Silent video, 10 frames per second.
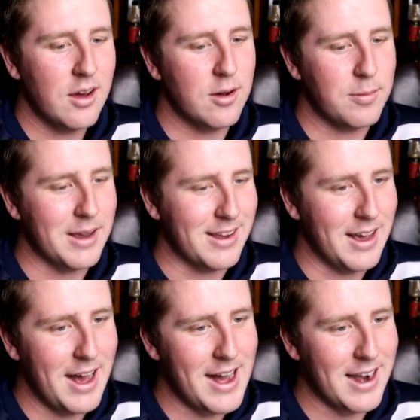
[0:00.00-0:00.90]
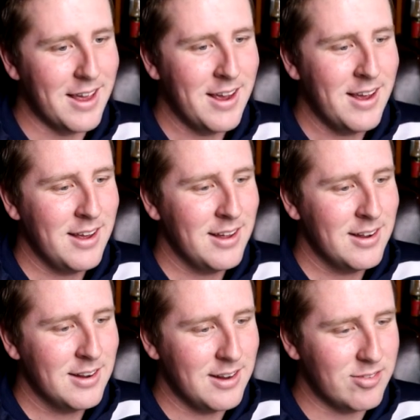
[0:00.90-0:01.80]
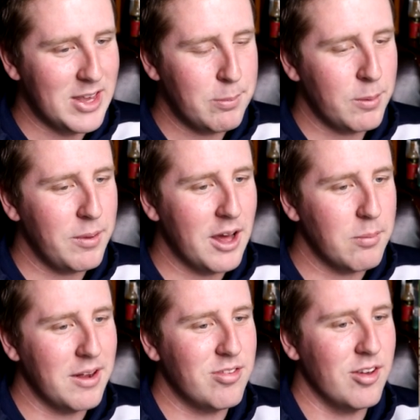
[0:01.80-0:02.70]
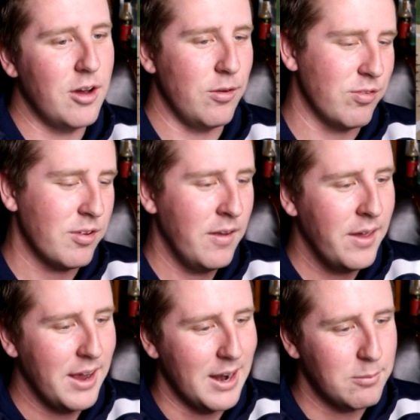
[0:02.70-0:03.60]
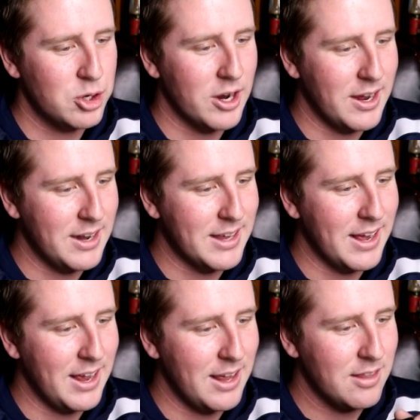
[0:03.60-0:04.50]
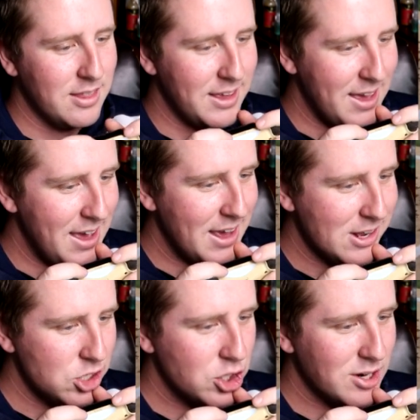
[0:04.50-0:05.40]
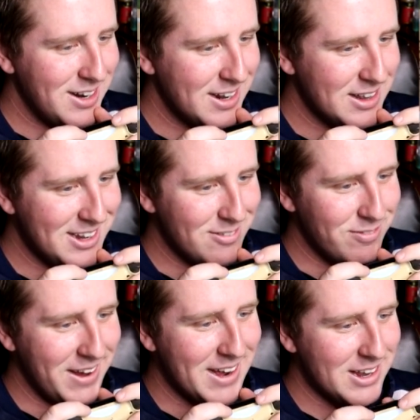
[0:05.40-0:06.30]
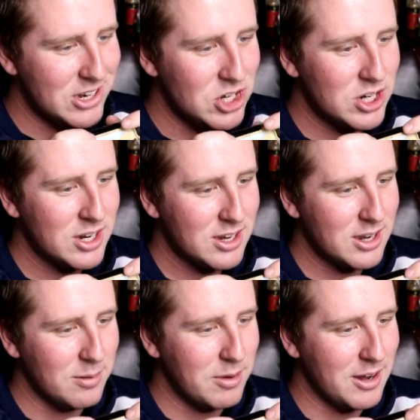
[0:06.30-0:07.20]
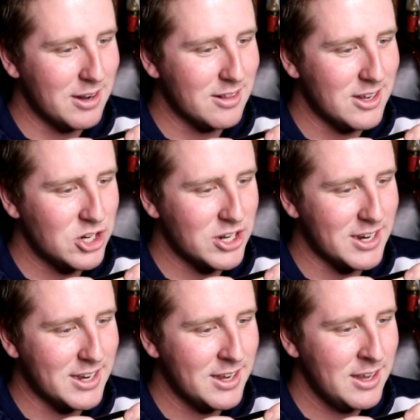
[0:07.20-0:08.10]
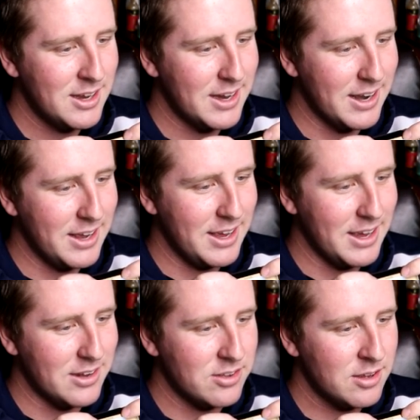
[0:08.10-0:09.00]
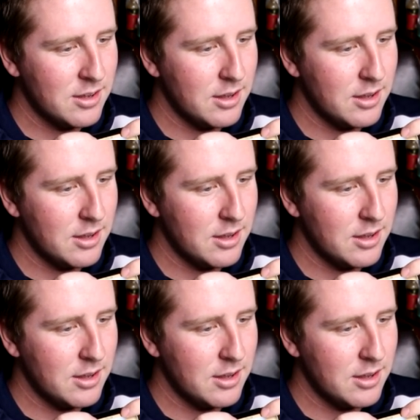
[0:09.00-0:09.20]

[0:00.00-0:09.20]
Oh my god. He's keeping me on my toes. And I'm trying to get the edge, trying to get the advantage. Come on, Kleschka. Get a hit.